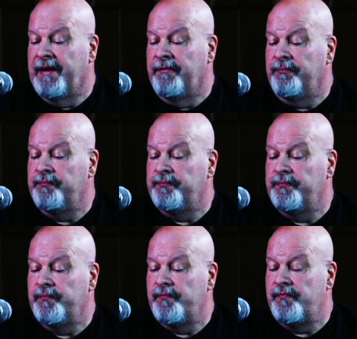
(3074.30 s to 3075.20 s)
one
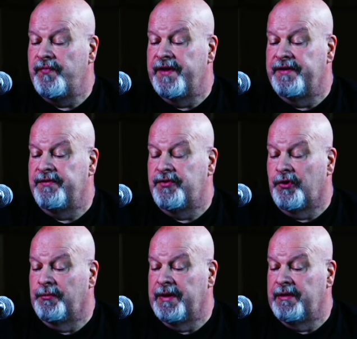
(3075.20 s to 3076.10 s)
man
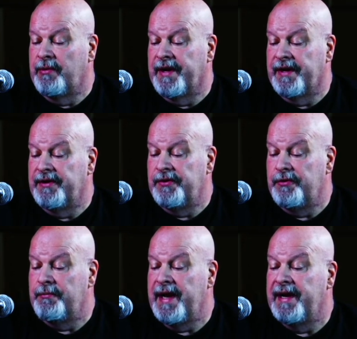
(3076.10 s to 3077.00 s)
that told me he
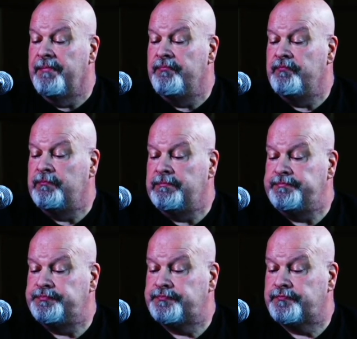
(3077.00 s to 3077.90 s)
wanted to do MAID,